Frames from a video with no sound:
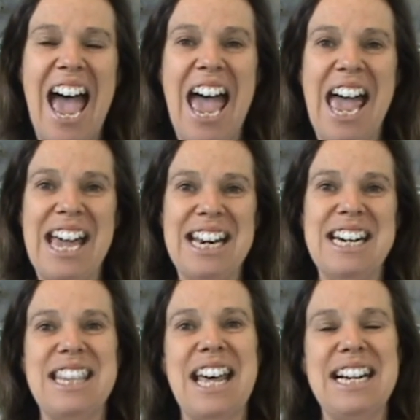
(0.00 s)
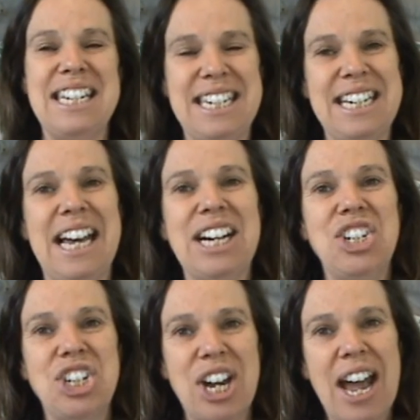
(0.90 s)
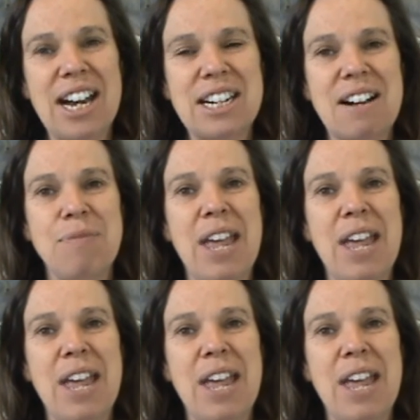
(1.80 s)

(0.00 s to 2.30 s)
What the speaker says: and they sit and chat